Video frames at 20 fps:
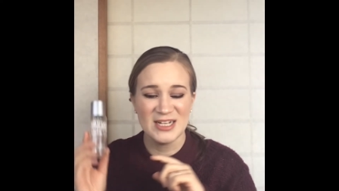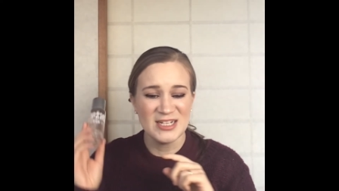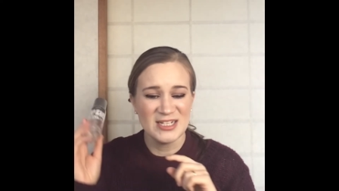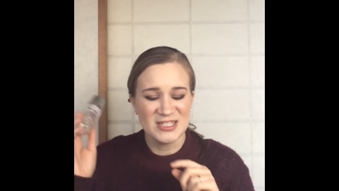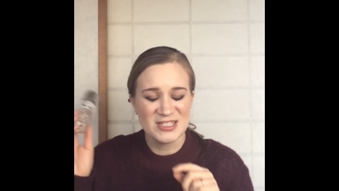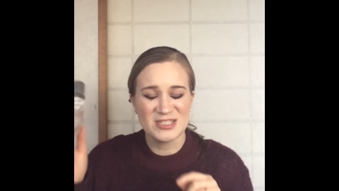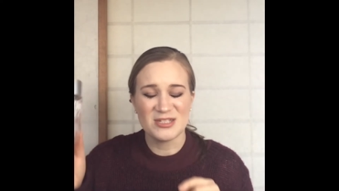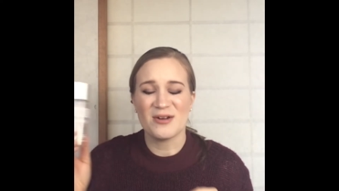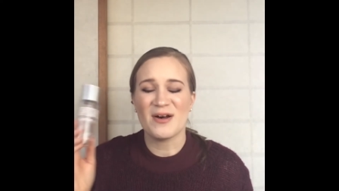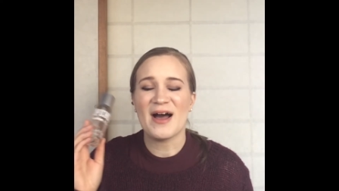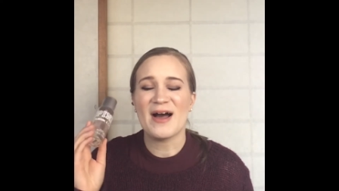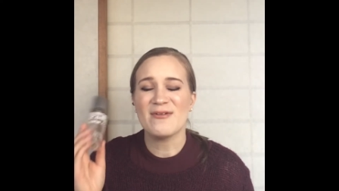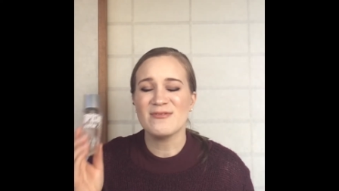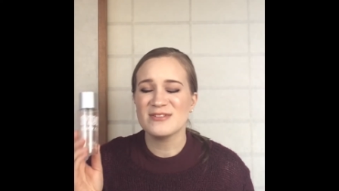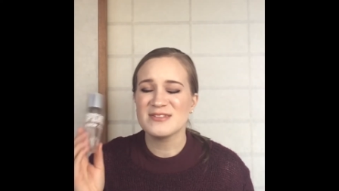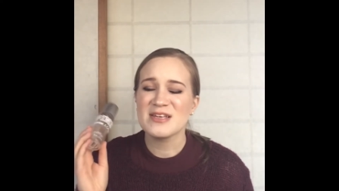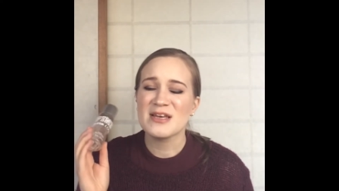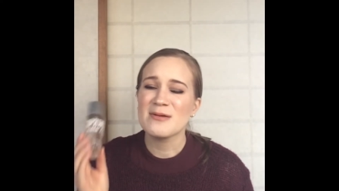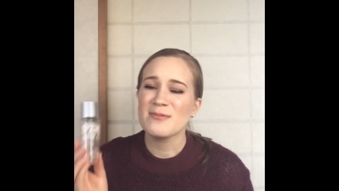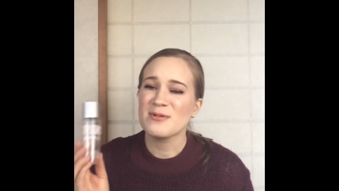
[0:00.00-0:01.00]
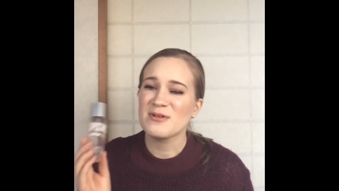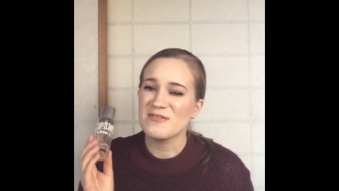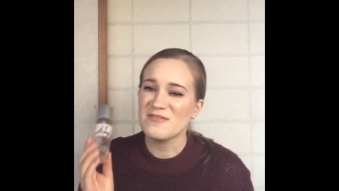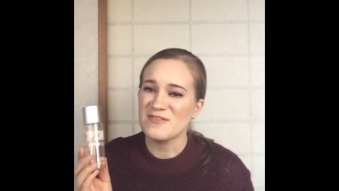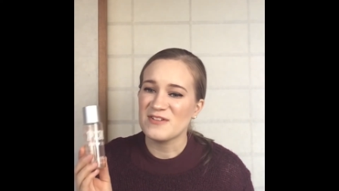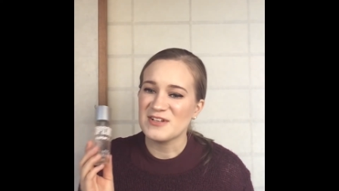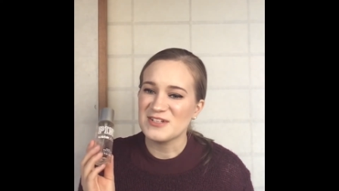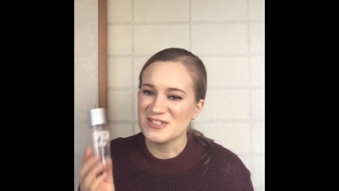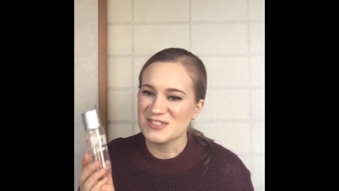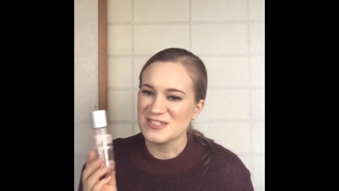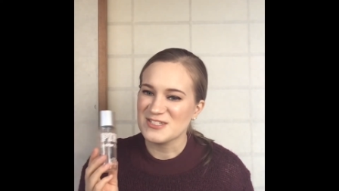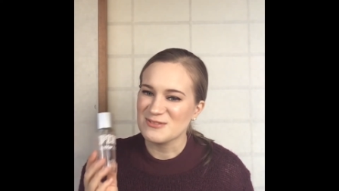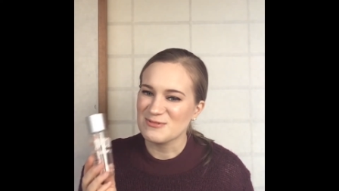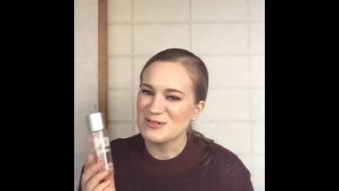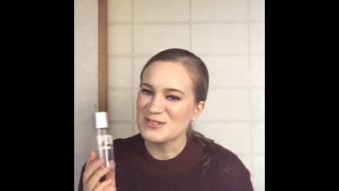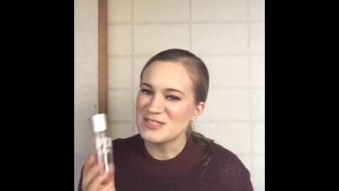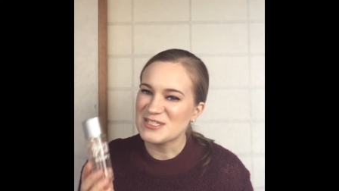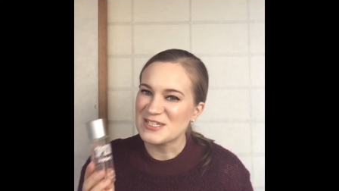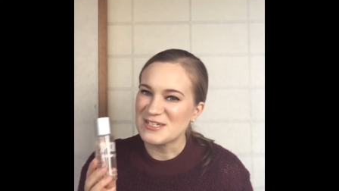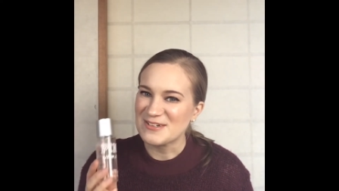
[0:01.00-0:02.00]
So I was able to finish this
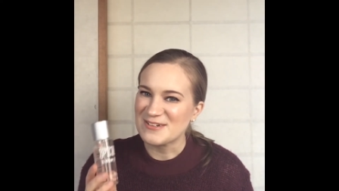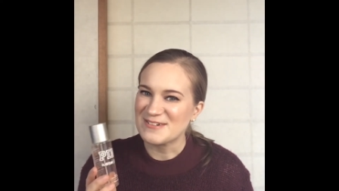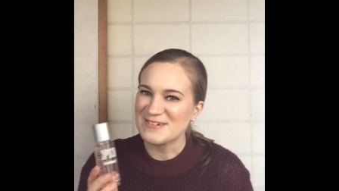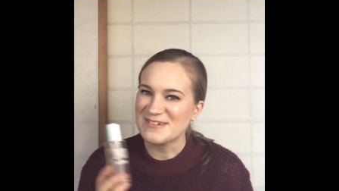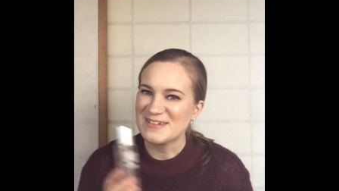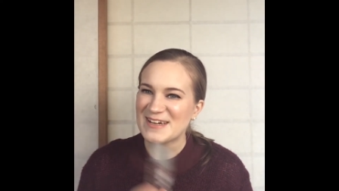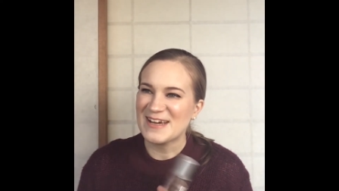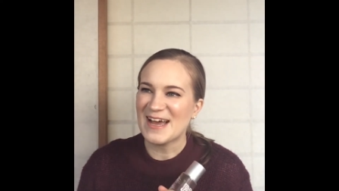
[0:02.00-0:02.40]
one too.